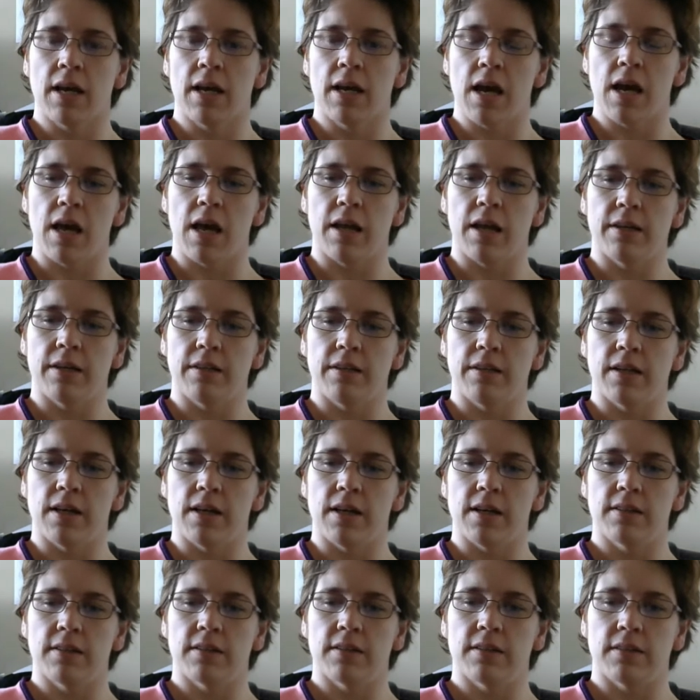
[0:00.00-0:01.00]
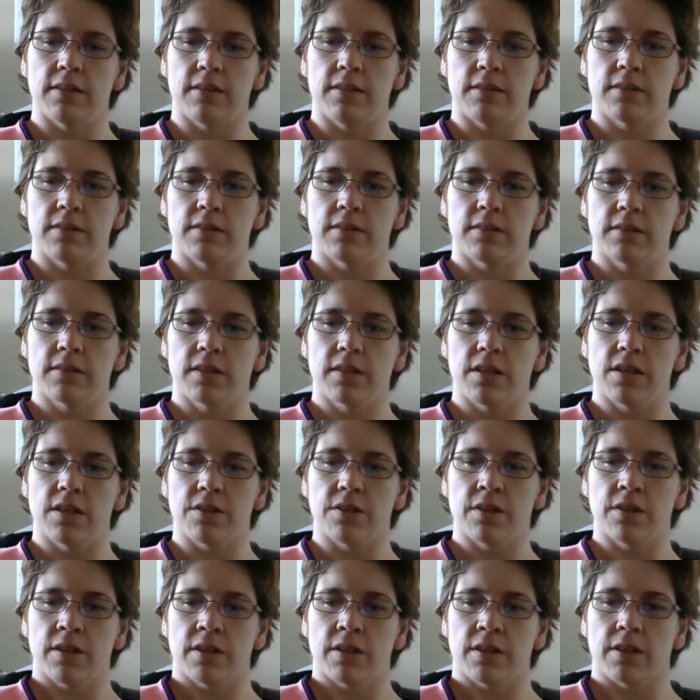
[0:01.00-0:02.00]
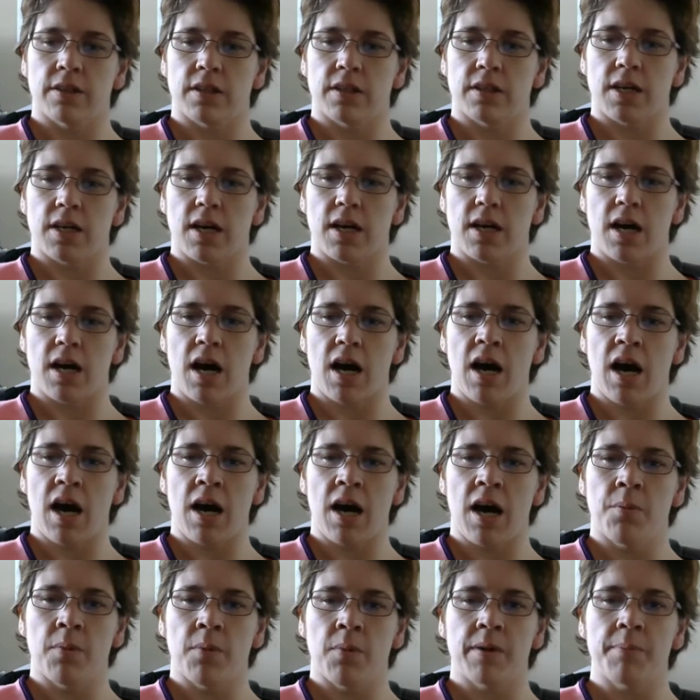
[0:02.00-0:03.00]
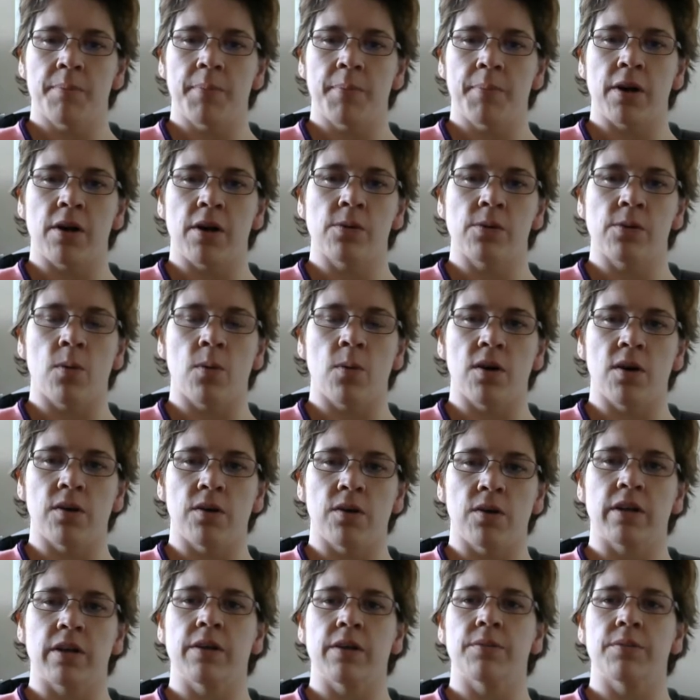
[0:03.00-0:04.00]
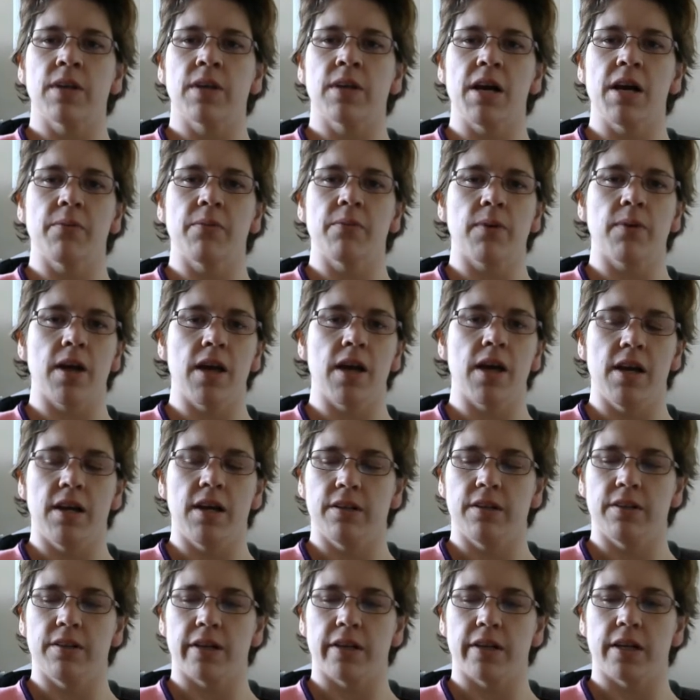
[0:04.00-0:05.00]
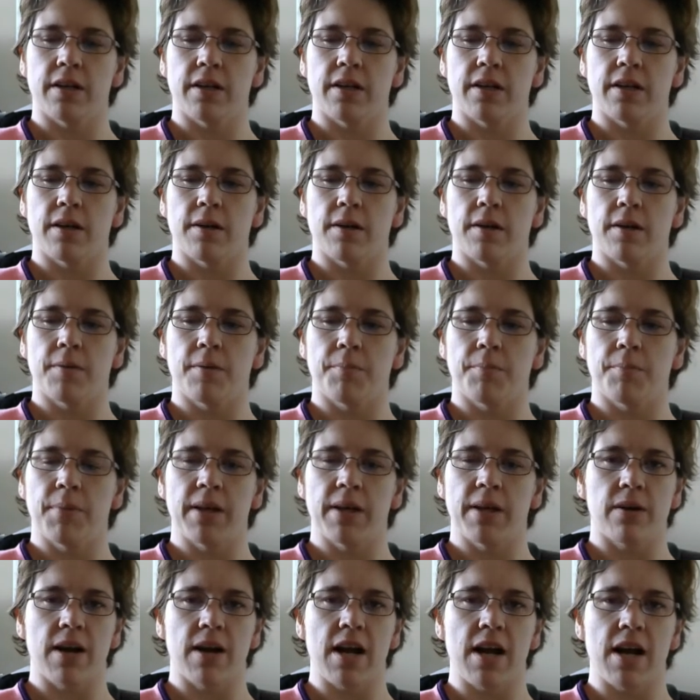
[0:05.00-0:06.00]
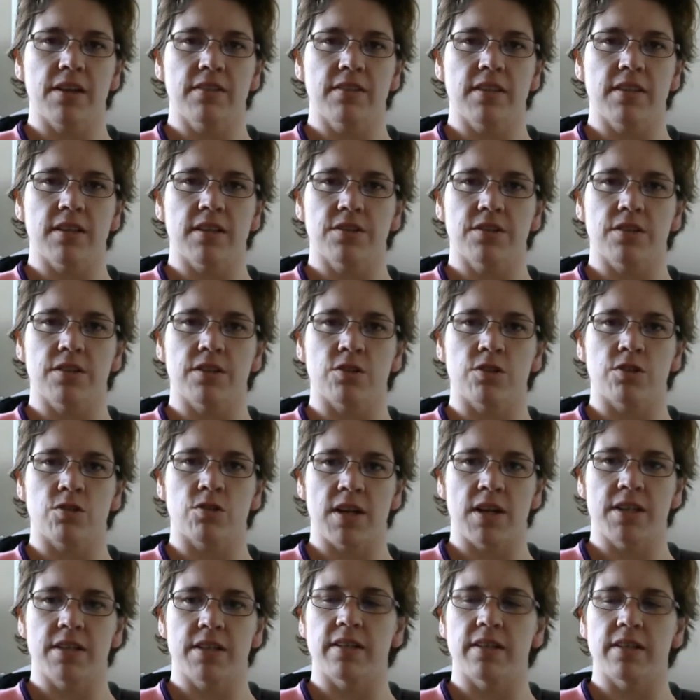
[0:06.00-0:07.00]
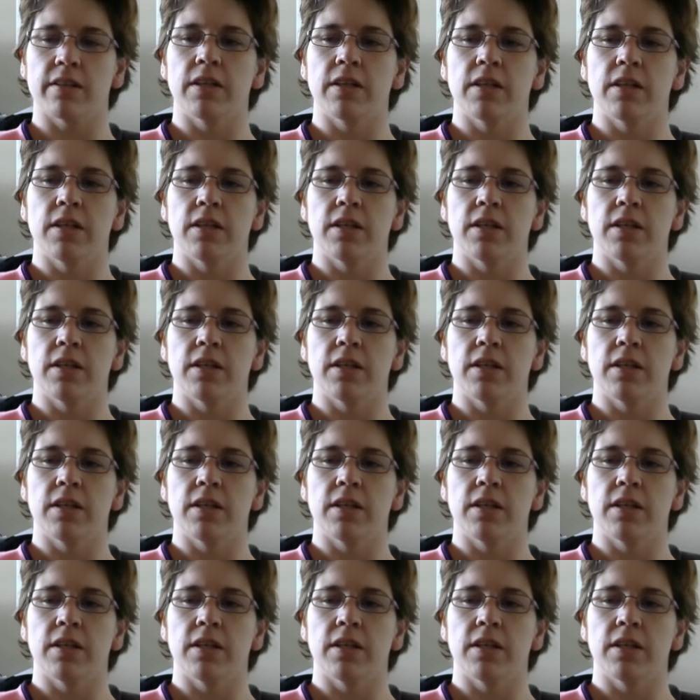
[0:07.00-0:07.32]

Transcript: and I want a better quality of life, and better access to transit